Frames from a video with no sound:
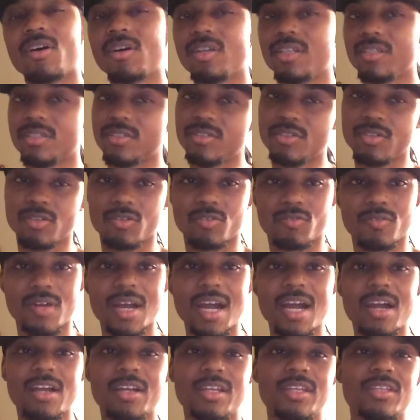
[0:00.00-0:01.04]
all this
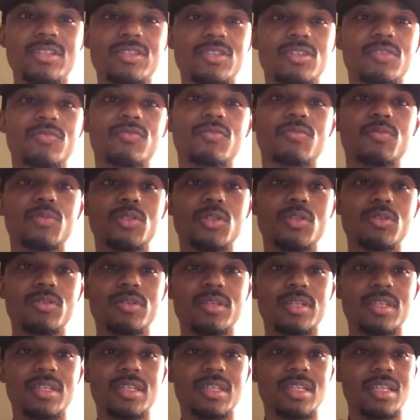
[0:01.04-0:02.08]
notoriety just from
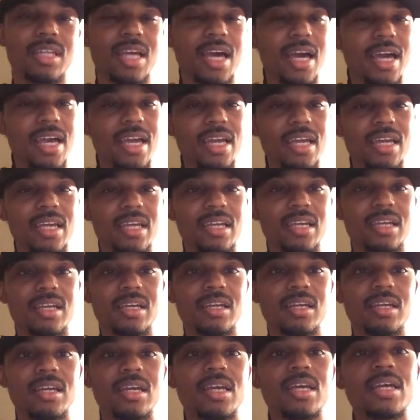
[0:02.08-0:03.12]
doing it. Like
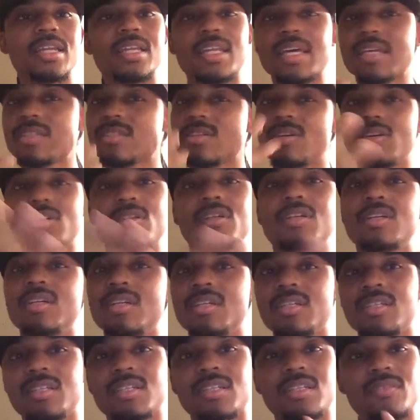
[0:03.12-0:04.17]
that's all
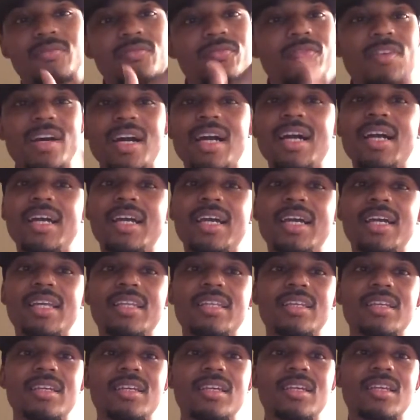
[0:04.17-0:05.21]
good and fine
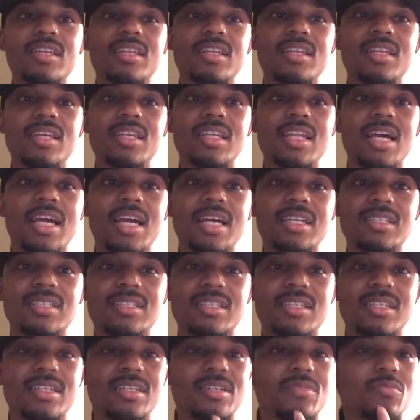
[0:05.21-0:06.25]
at the end of the day, like I
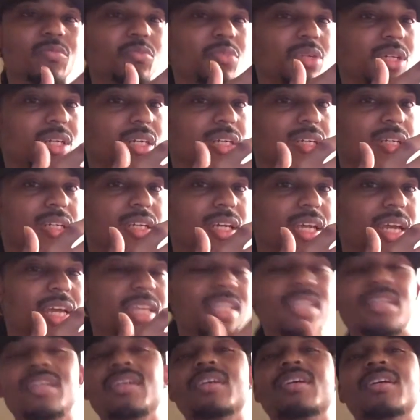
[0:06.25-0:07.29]
say. But
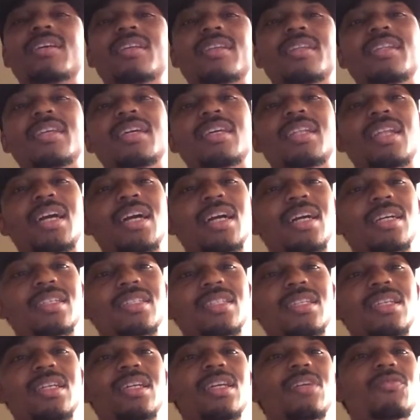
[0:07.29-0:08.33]
at the end of the day, like I
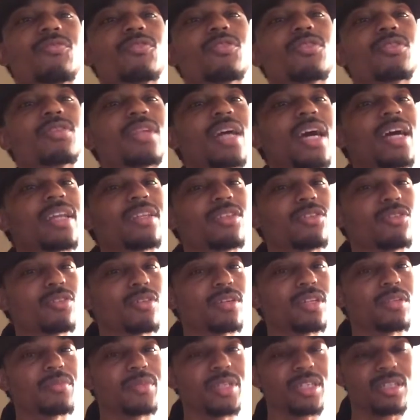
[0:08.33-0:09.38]
said, if you're not
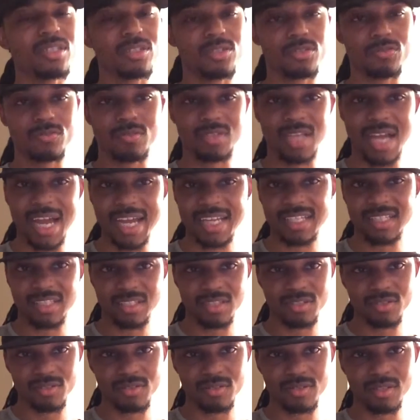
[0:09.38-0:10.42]
doing it because you like to
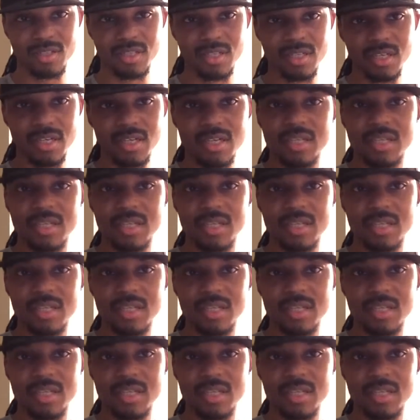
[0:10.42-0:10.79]
do it,